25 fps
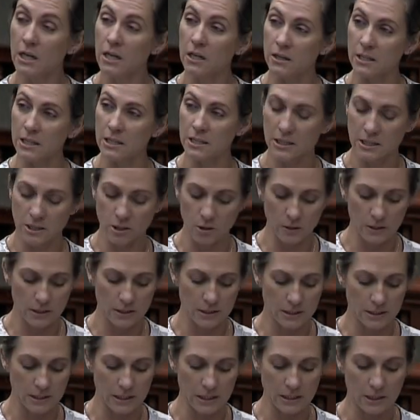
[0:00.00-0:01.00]
These
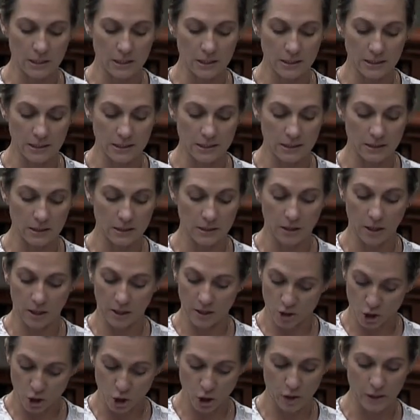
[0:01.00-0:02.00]
students need
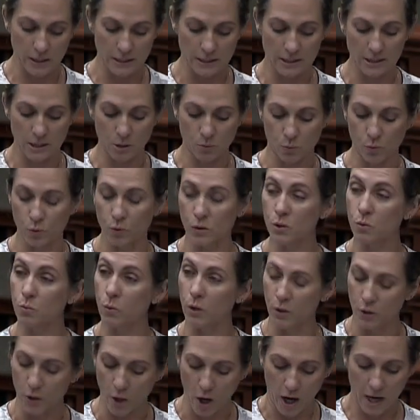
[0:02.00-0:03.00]
assurance the rules
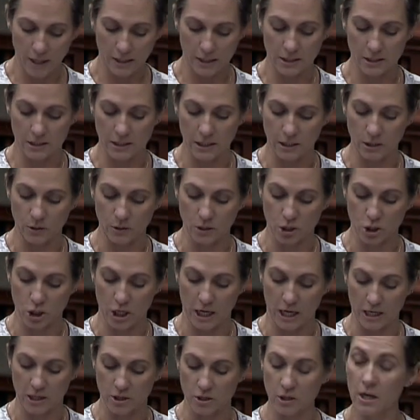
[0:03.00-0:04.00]
will not continue to
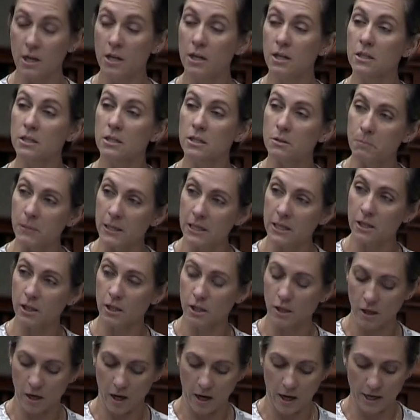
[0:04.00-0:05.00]
change.
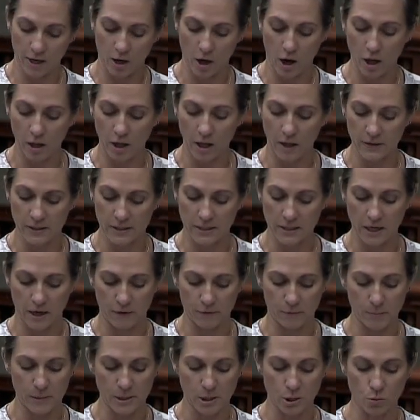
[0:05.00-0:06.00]
Speaker, I call on this
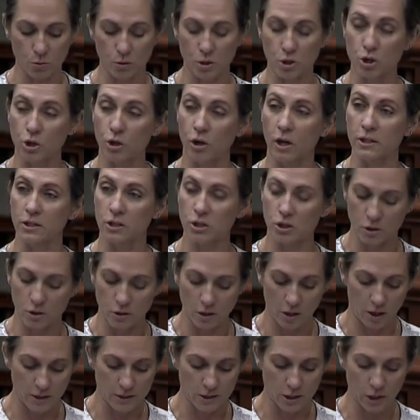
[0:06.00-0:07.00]
government to ensure
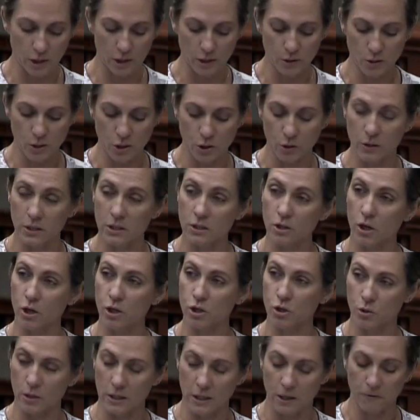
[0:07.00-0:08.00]
Ontario students are
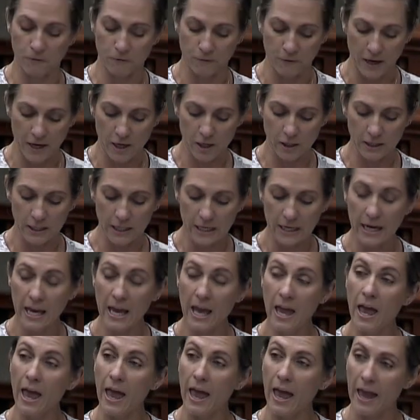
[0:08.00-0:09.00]
treated fairly
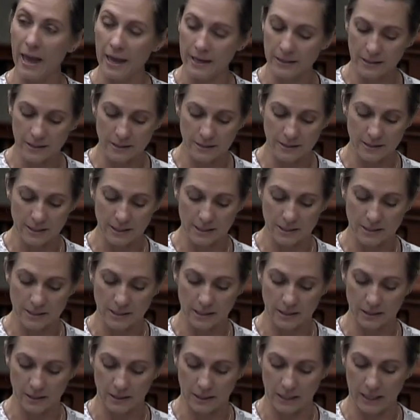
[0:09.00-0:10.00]
and
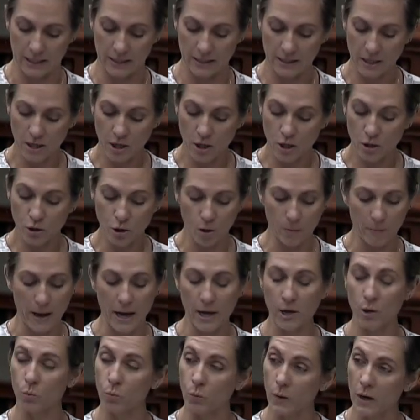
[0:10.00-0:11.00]
consistently, no
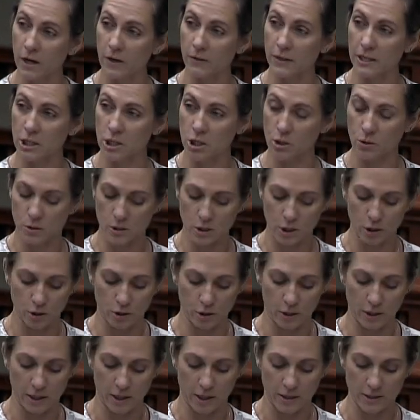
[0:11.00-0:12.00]
matter where they choose to
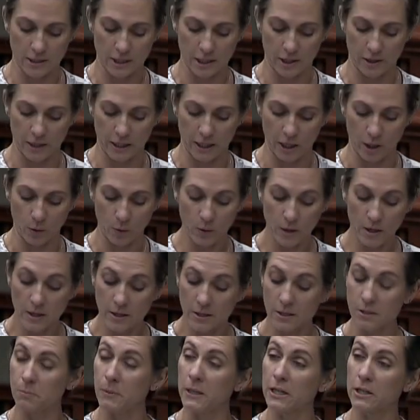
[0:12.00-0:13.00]
learn in Ontario.
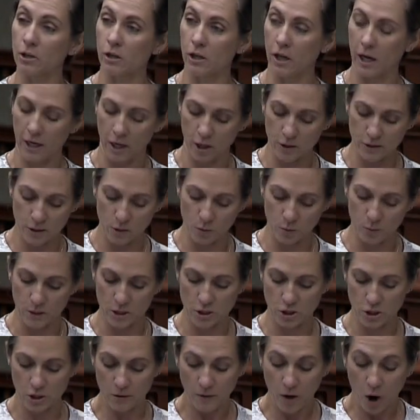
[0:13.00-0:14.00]
Speaker, I also
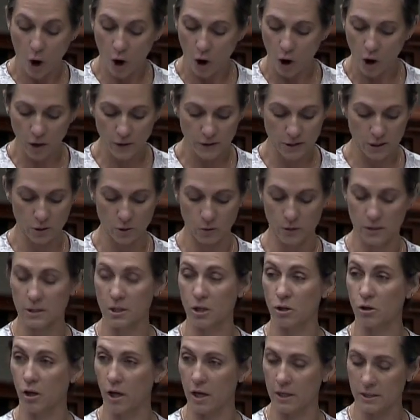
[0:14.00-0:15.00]
wish all students
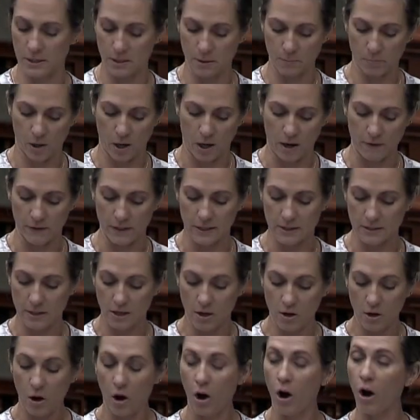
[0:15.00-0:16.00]
across the province
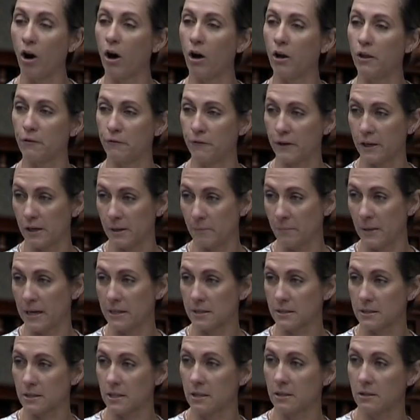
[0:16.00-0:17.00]
all the very
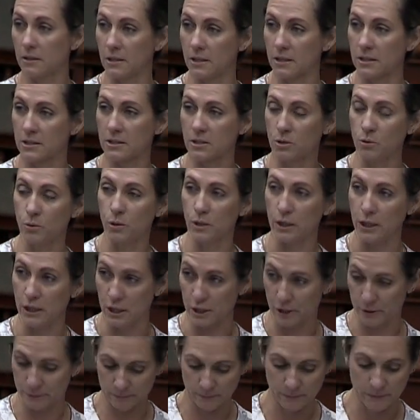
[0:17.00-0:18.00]
best this school
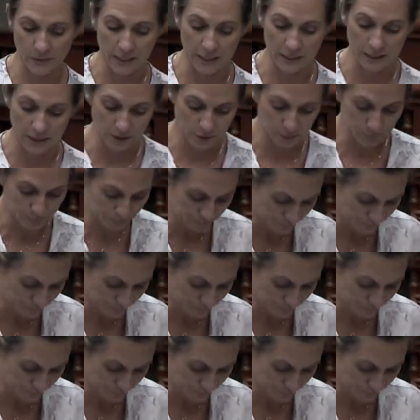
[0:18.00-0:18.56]
year. Thank you.